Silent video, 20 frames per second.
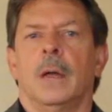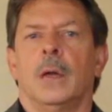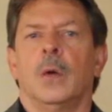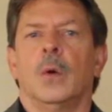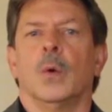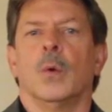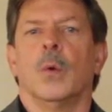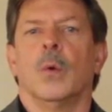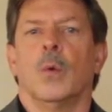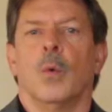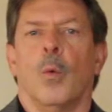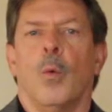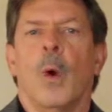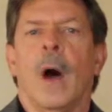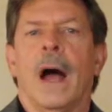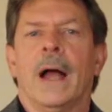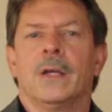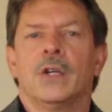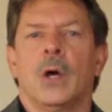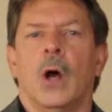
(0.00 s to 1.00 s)
you
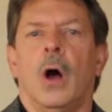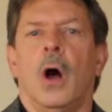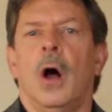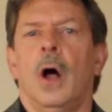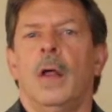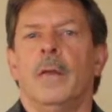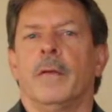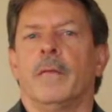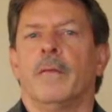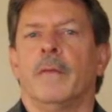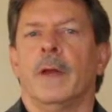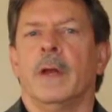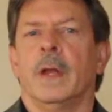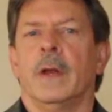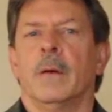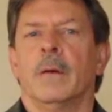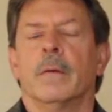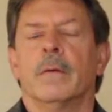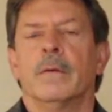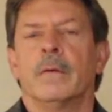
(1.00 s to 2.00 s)
watch all the
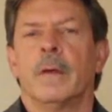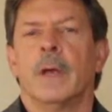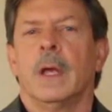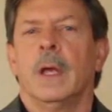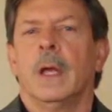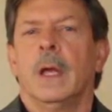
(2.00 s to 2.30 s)
videos.